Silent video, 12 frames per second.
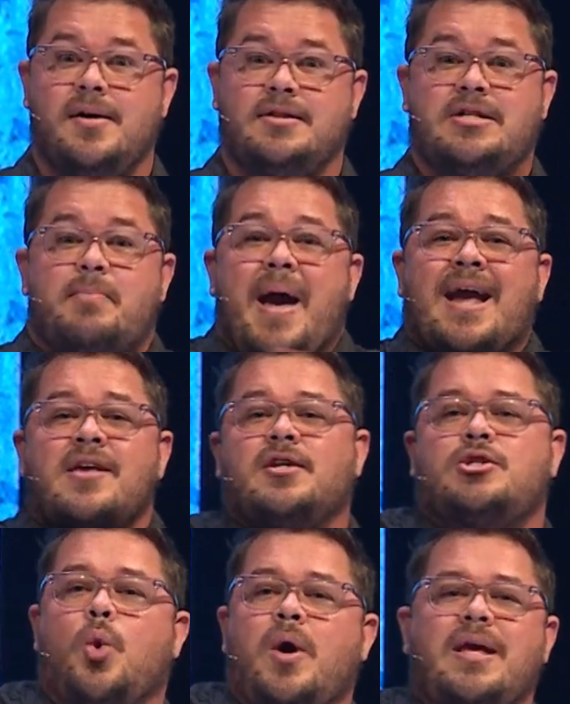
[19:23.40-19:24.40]
See, back in
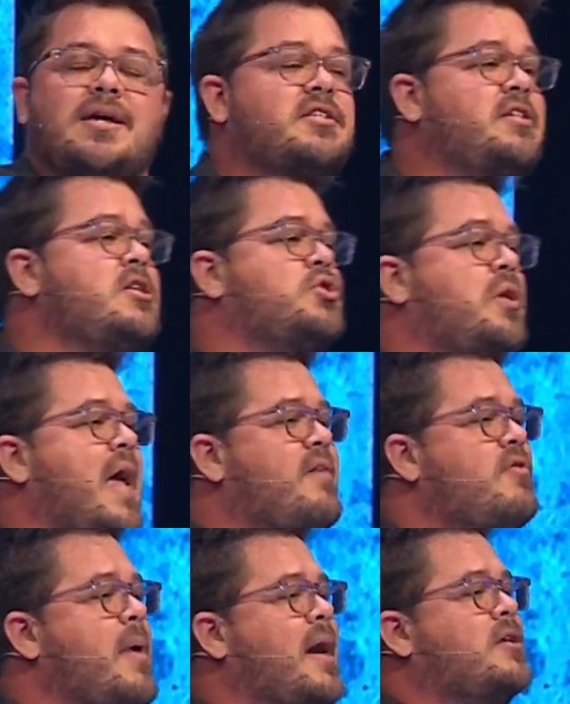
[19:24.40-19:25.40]
the 20th century,
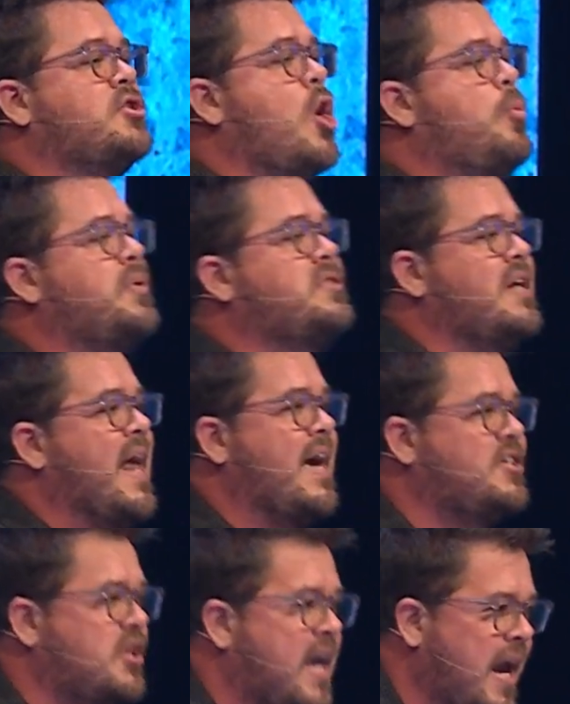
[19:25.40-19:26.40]
everybody's hope was in
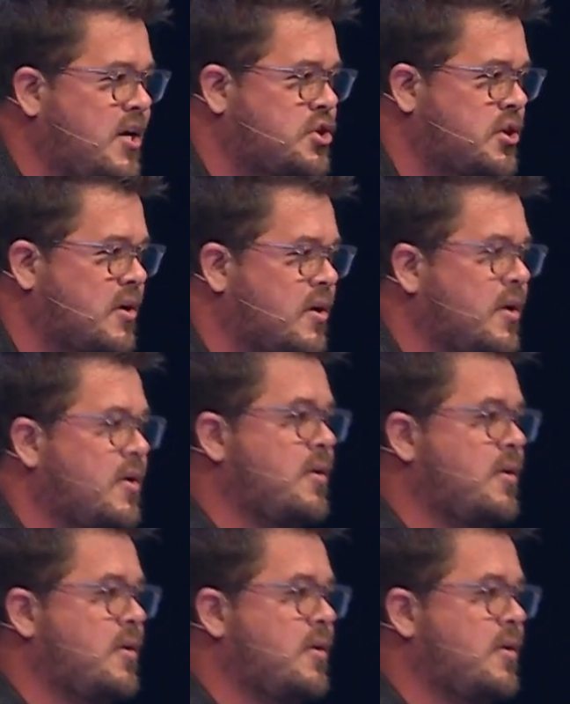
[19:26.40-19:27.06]
education.